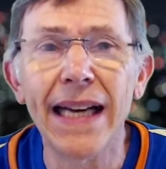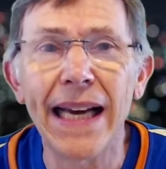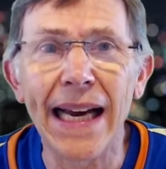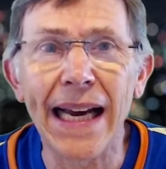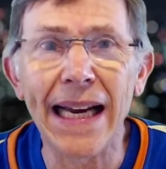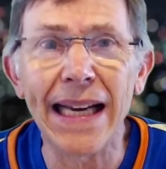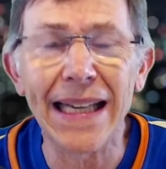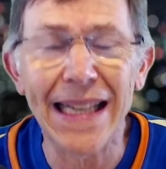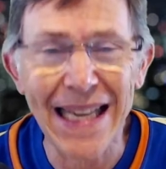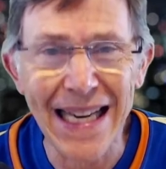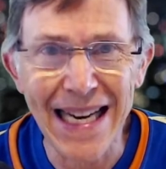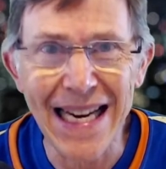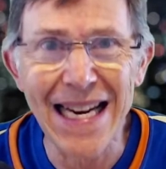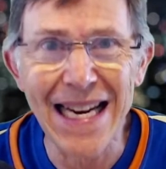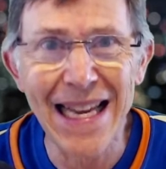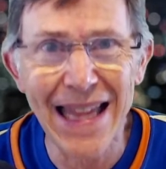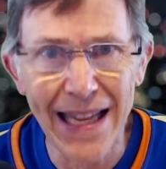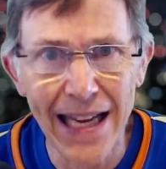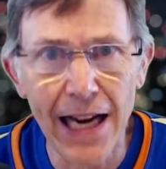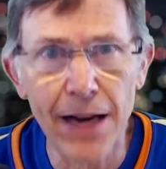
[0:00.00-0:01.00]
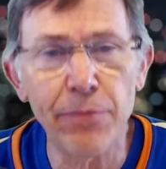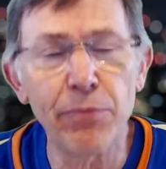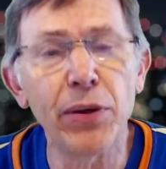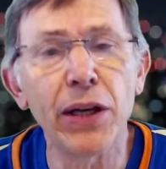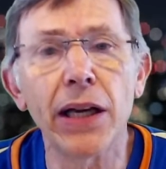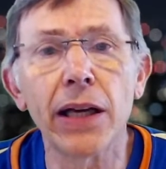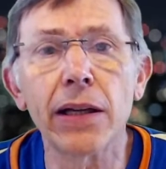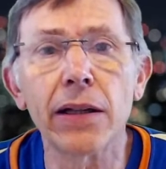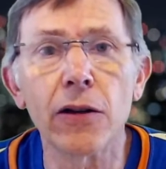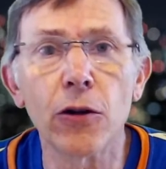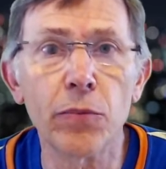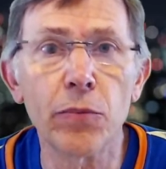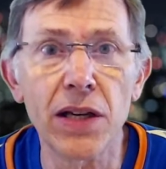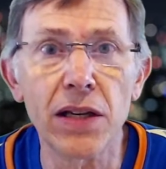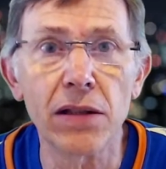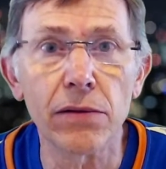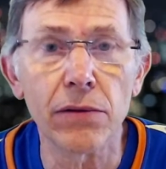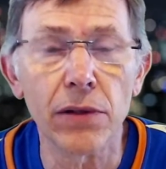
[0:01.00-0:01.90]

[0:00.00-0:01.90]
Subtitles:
and in that ping there will be